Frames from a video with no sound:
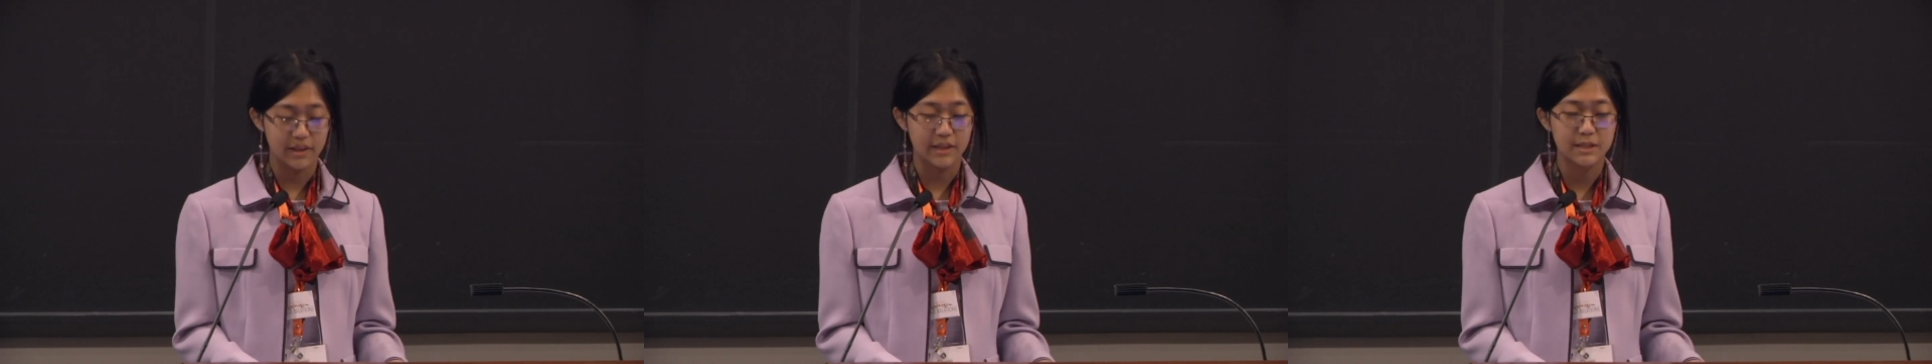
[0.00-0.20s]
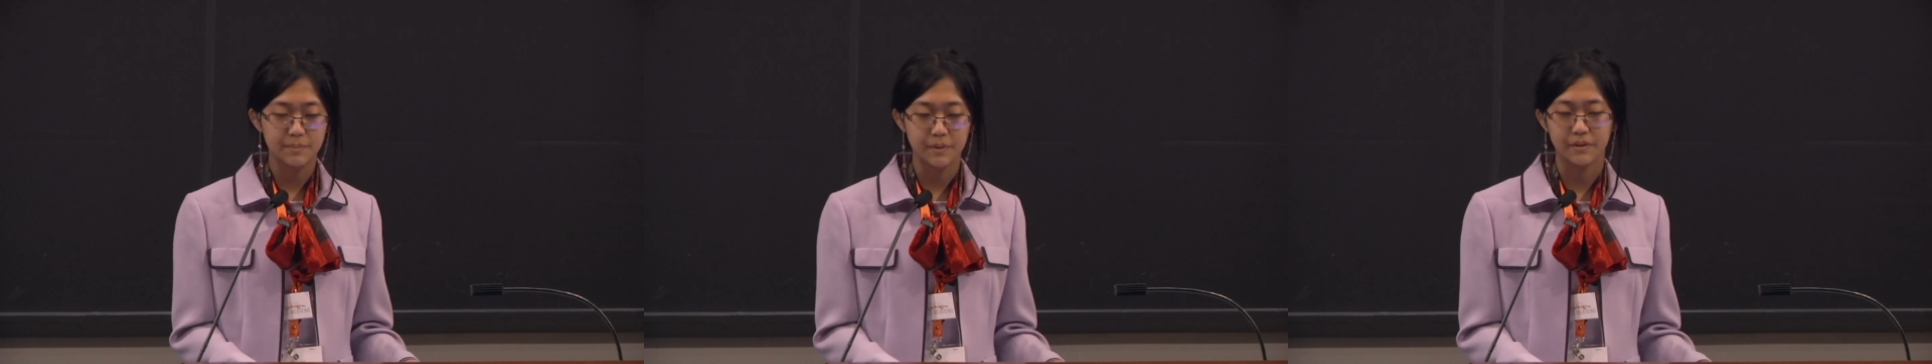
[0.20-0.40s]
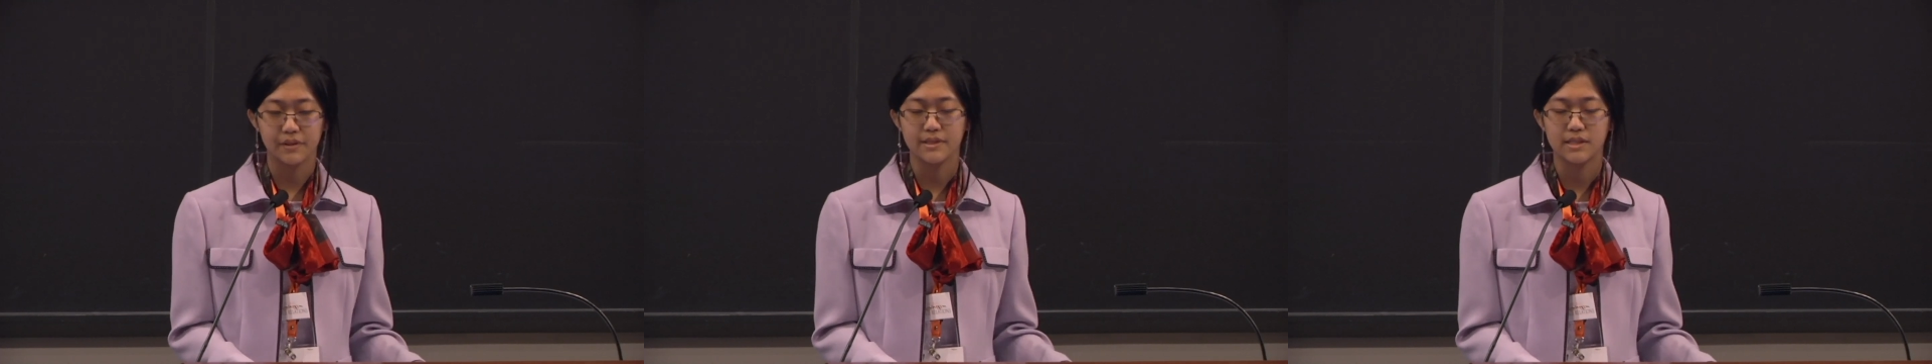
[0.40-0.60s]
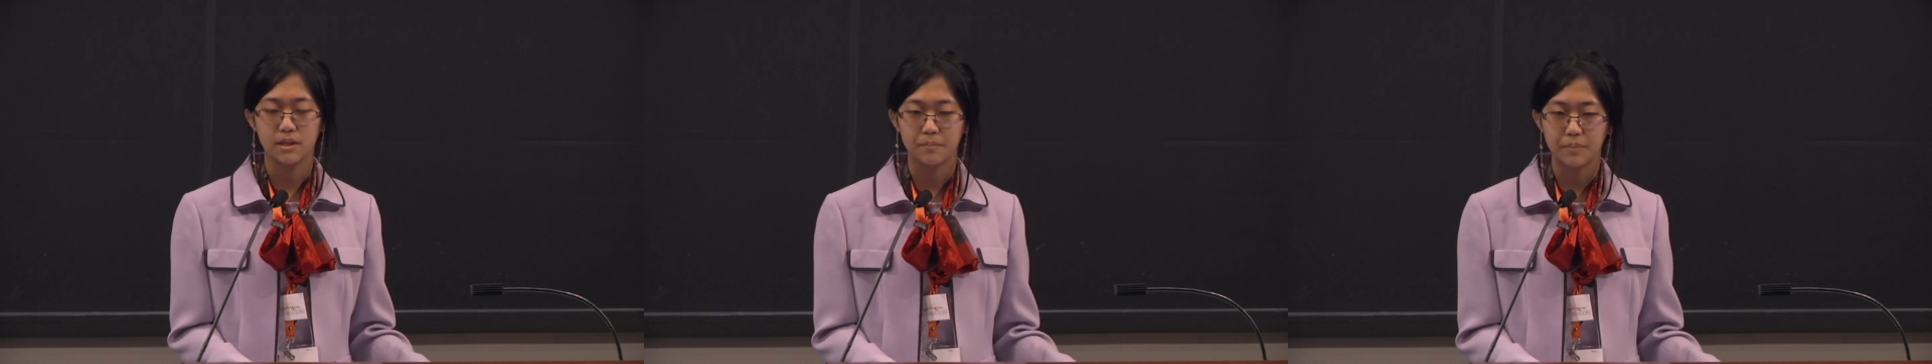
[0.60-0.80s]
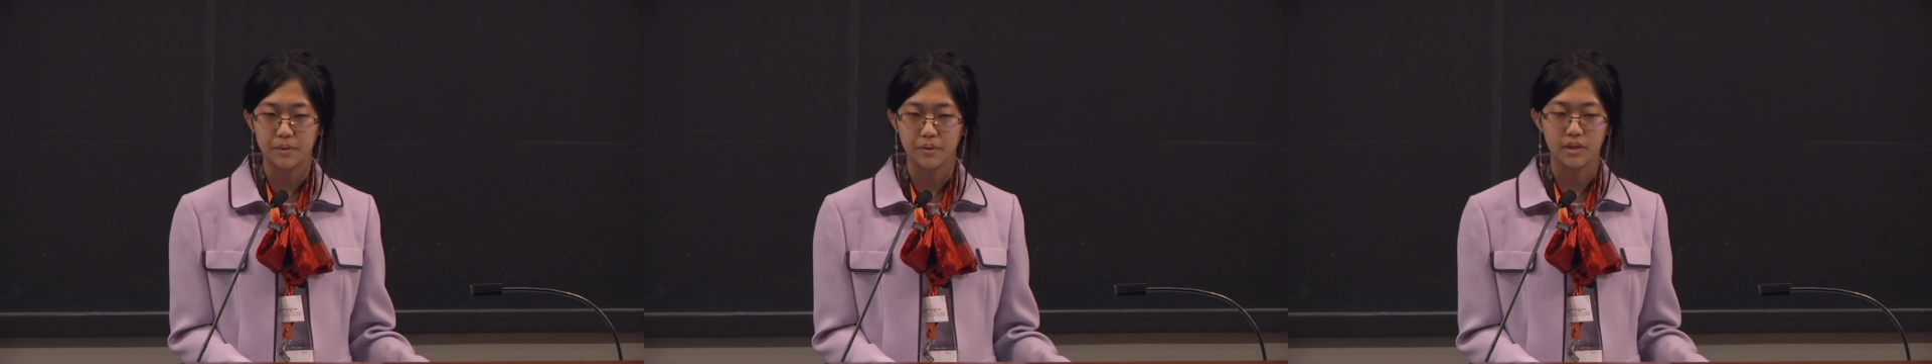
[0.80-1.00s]
experience the
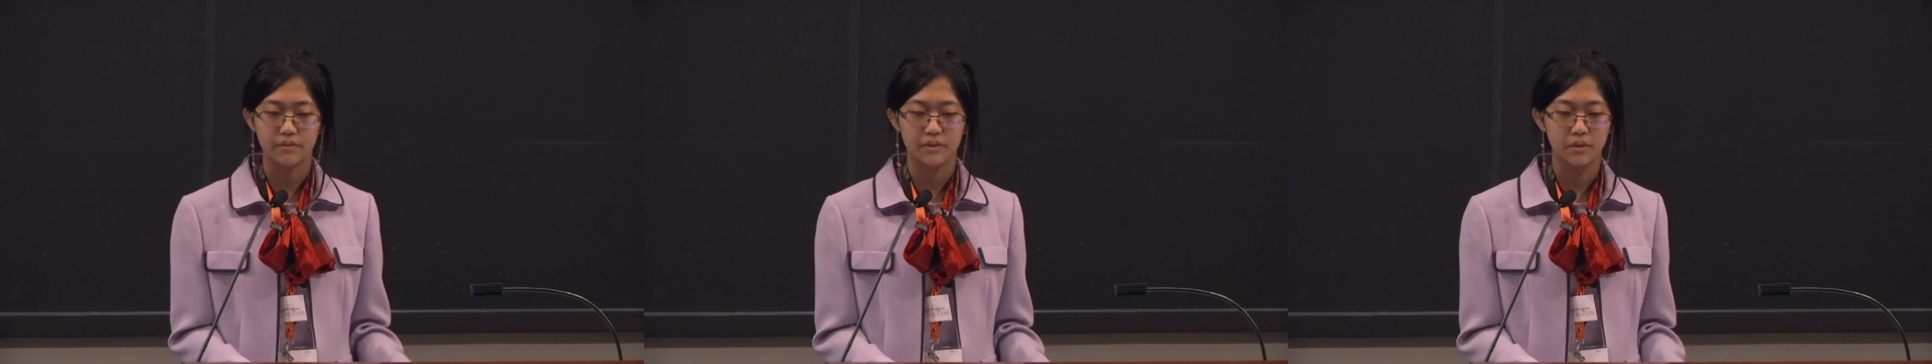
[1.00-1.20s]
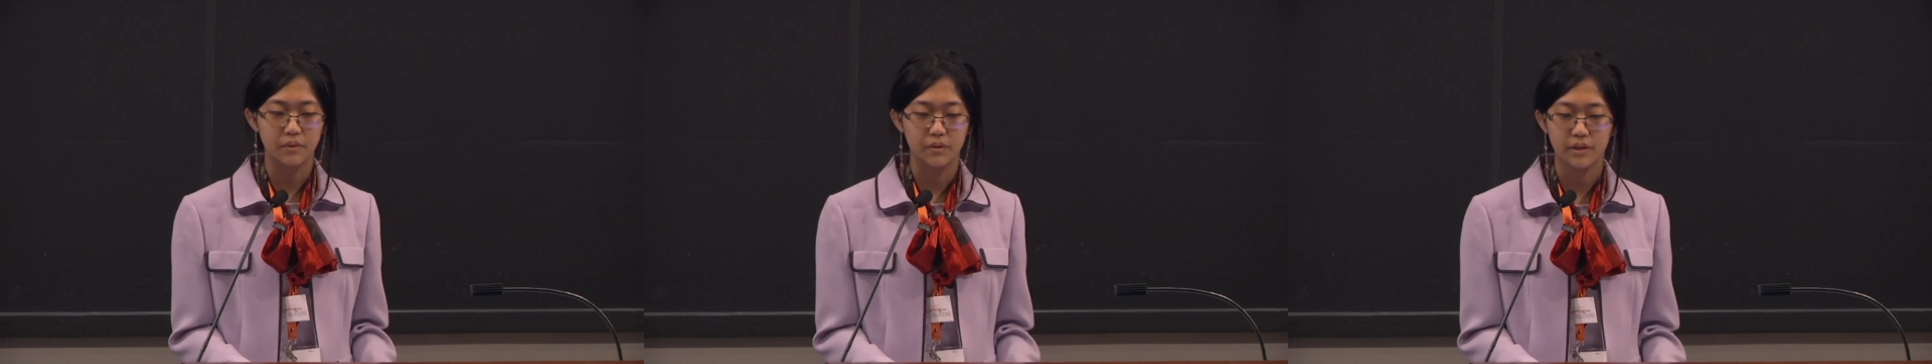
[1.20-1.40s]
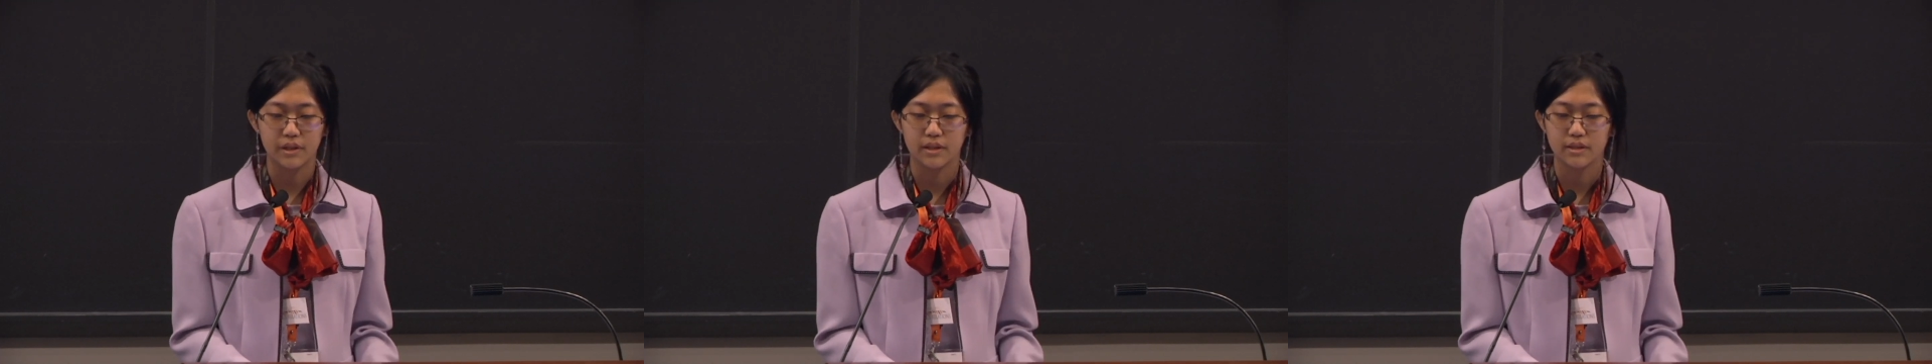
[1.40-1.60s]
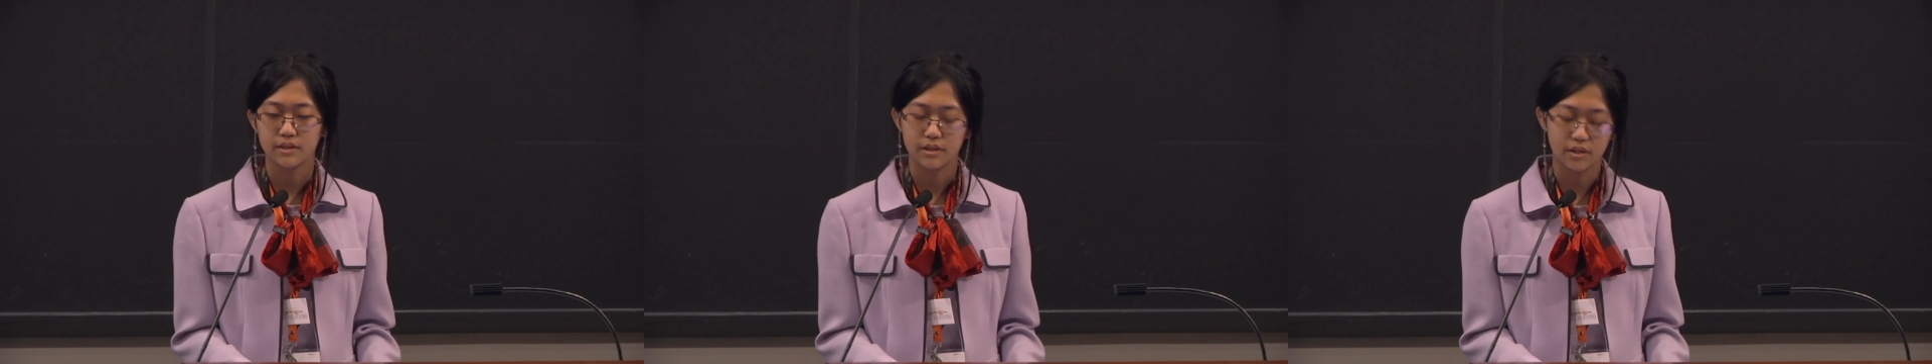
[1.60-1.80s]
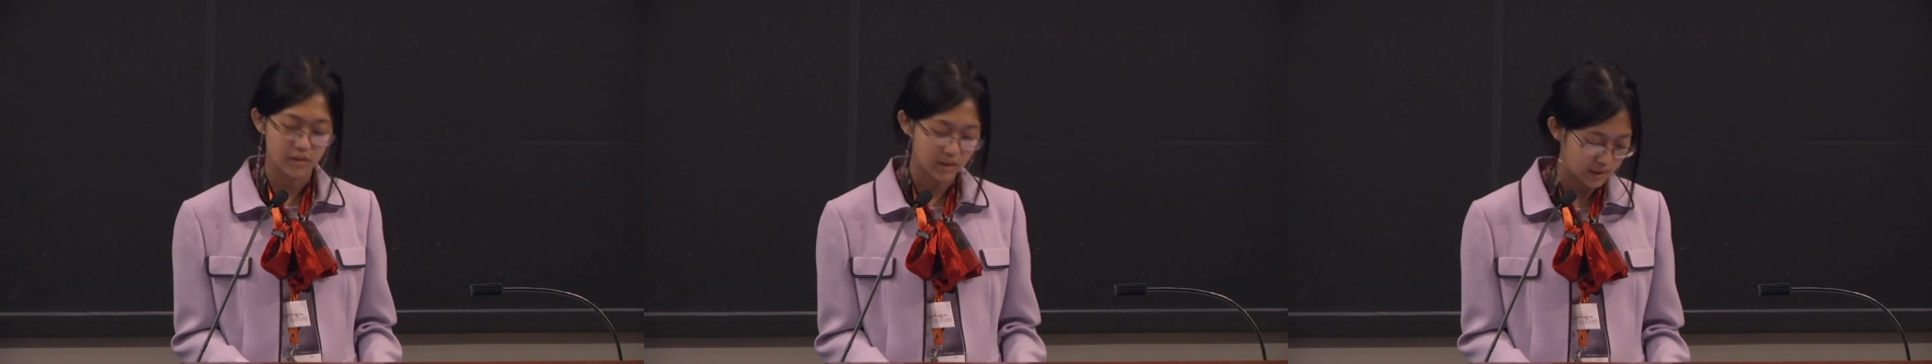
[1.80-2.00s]
beauty of the Orient
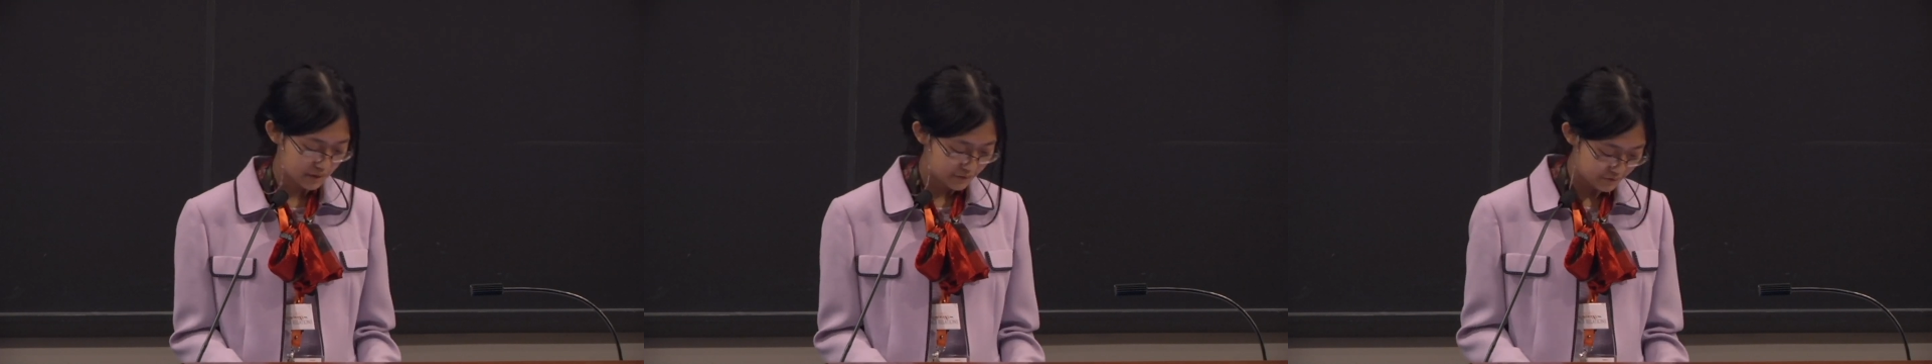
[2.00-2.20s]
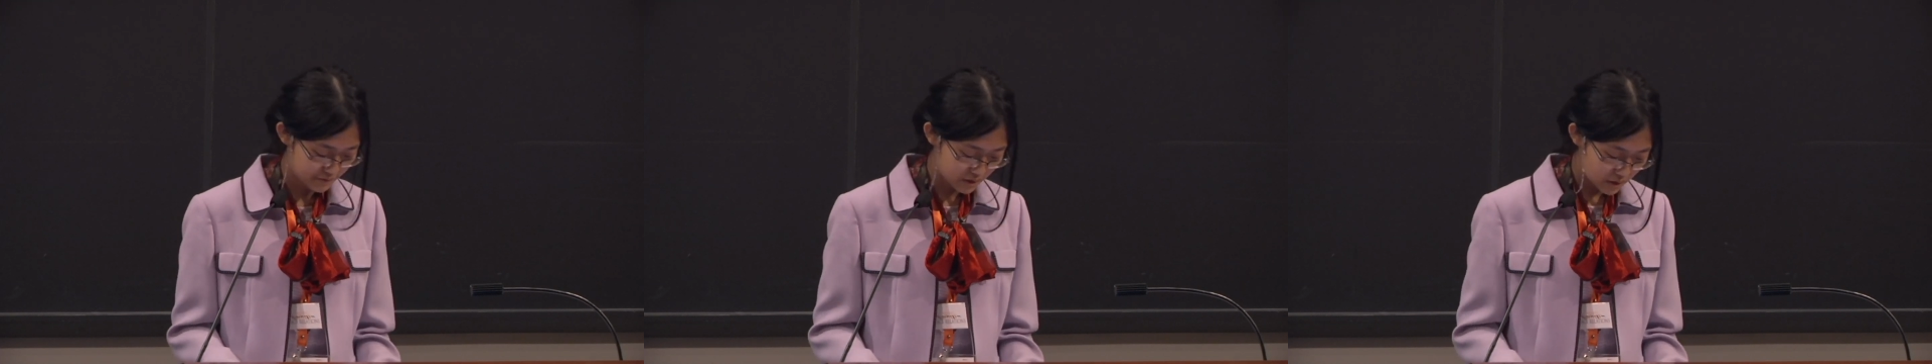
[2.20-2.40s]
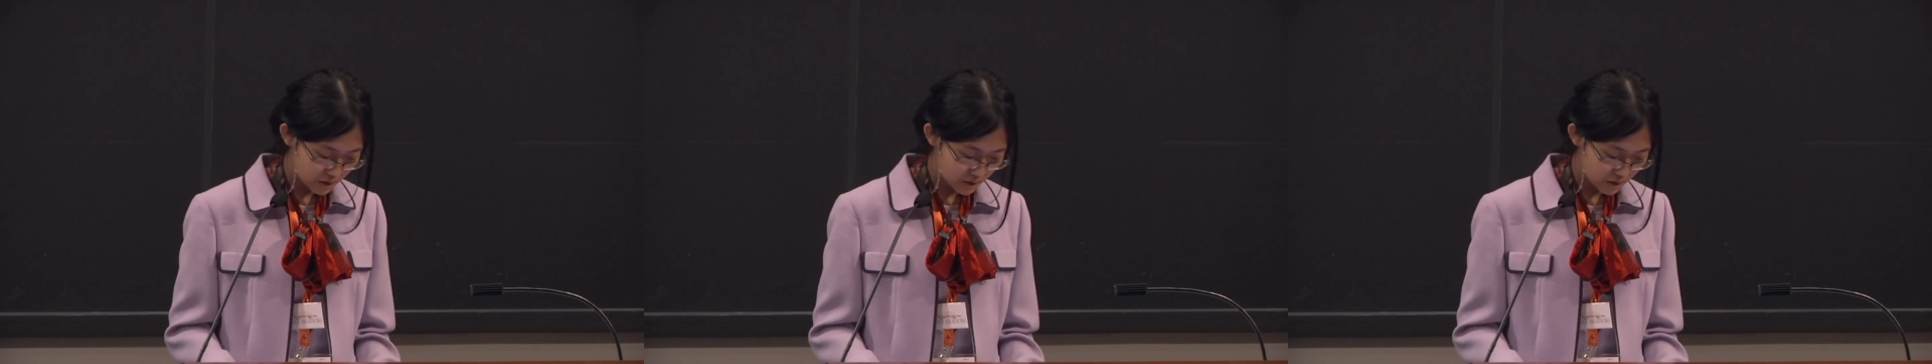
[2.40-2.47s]
in her life.